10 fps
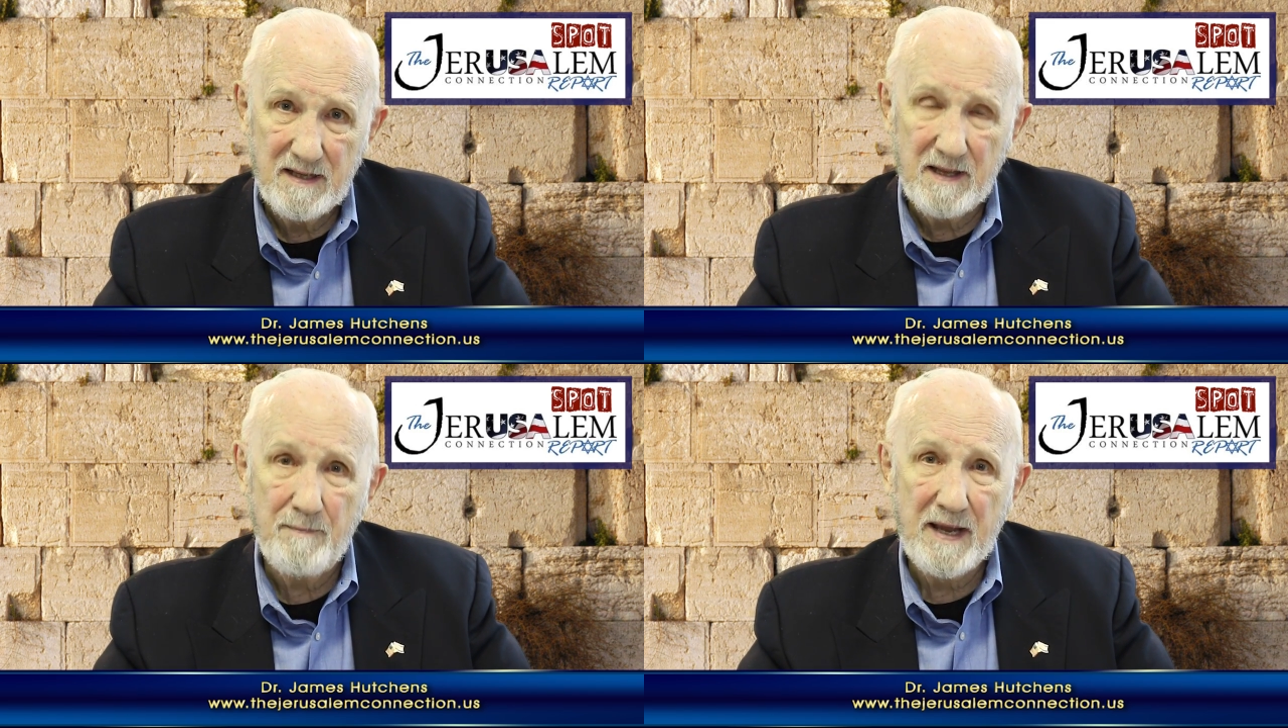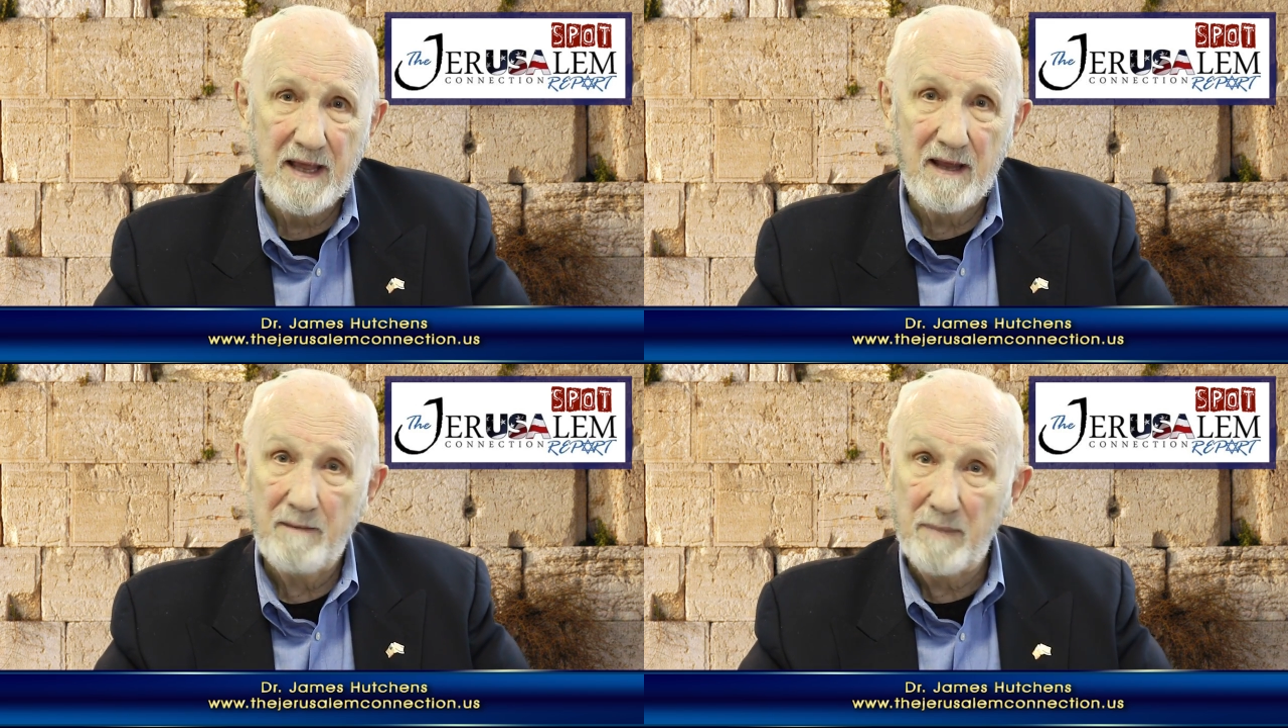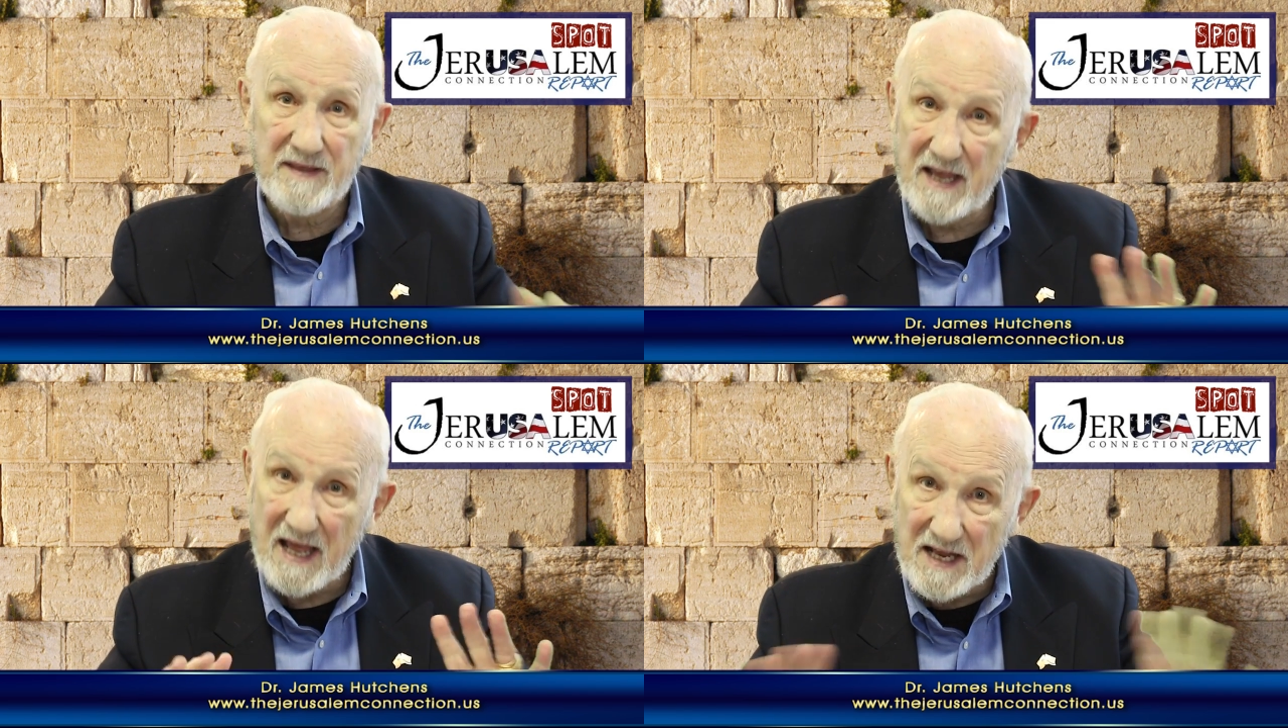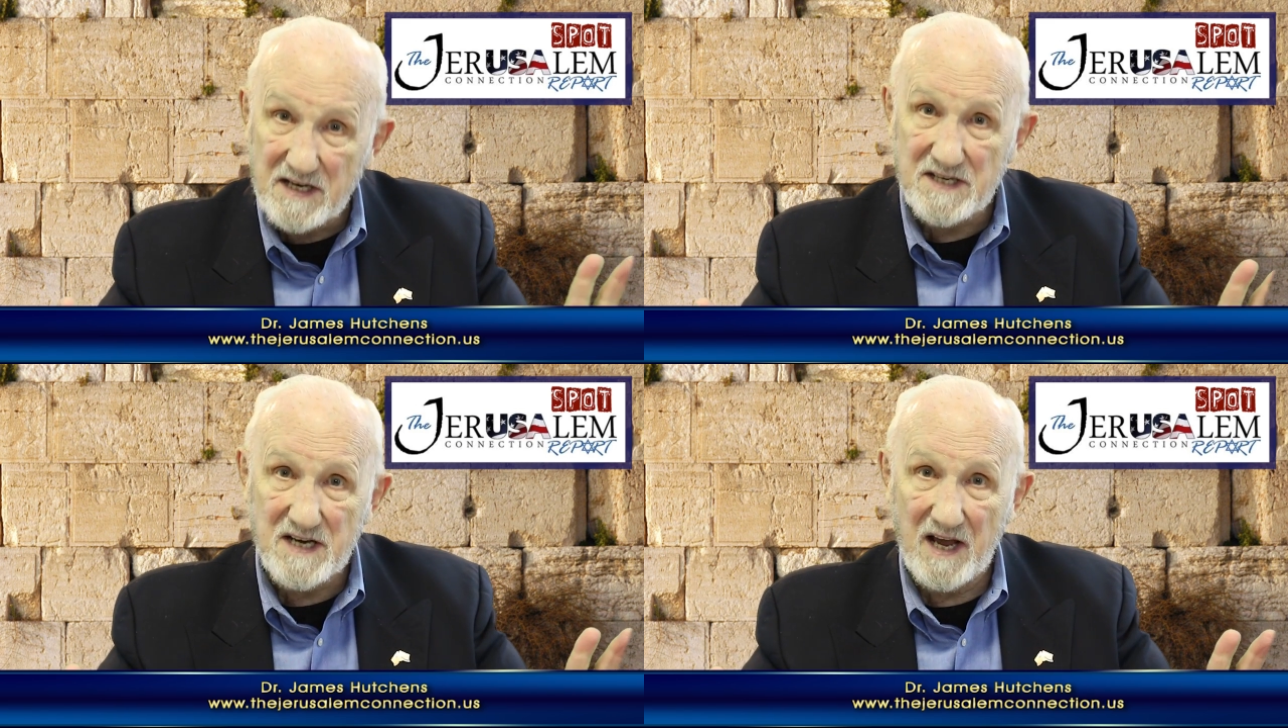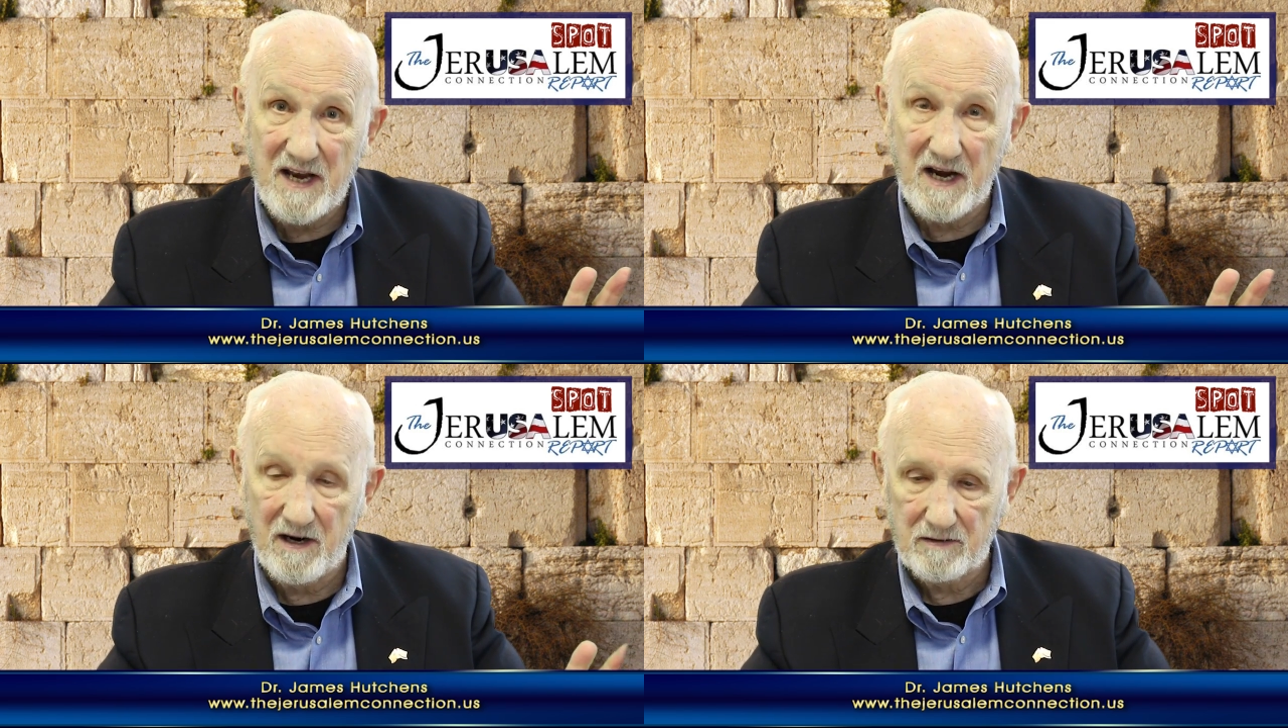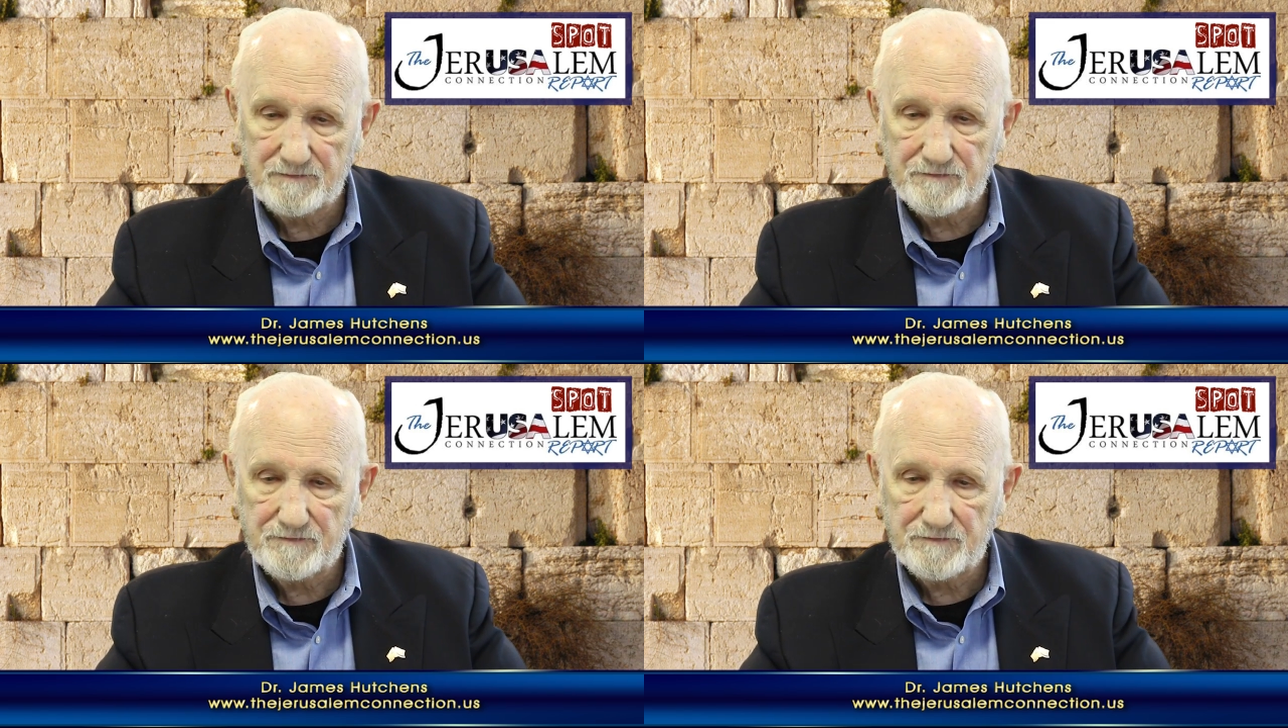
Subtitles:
But the end is not here.